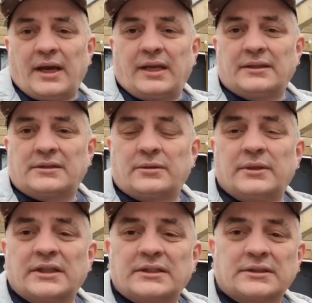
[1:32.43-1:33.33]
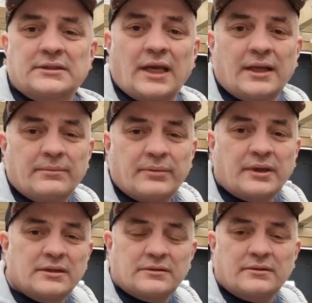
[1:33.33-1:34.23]
man to an extent,
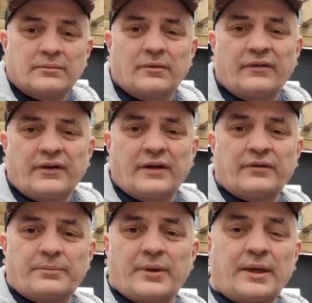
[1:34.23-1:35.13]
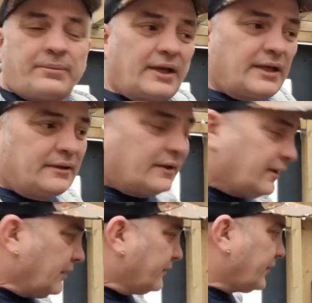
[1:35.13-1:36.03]
because my favourite beer being
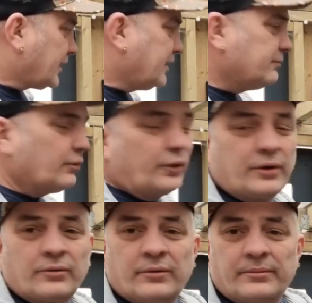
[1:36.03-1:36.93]
Frankie Royal,